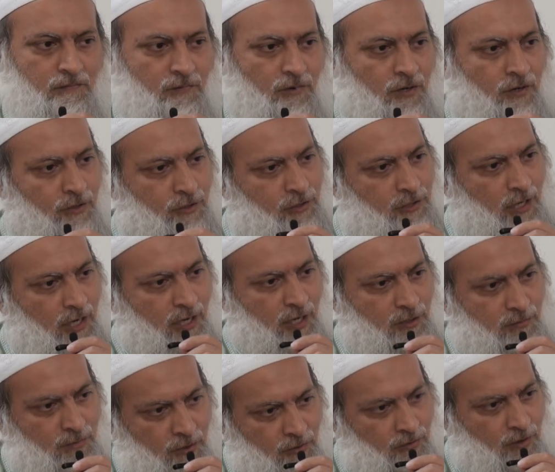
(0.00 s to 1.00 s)
Where her son
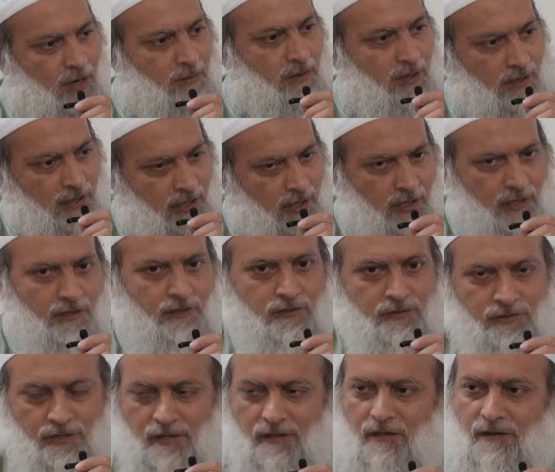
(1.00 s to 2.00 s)
has been rubbing the
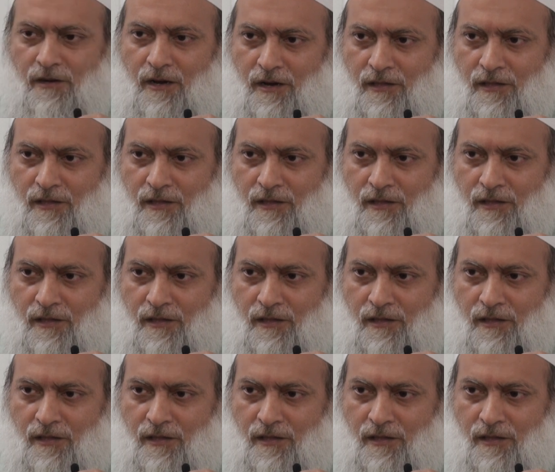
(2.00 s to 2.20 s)
heels on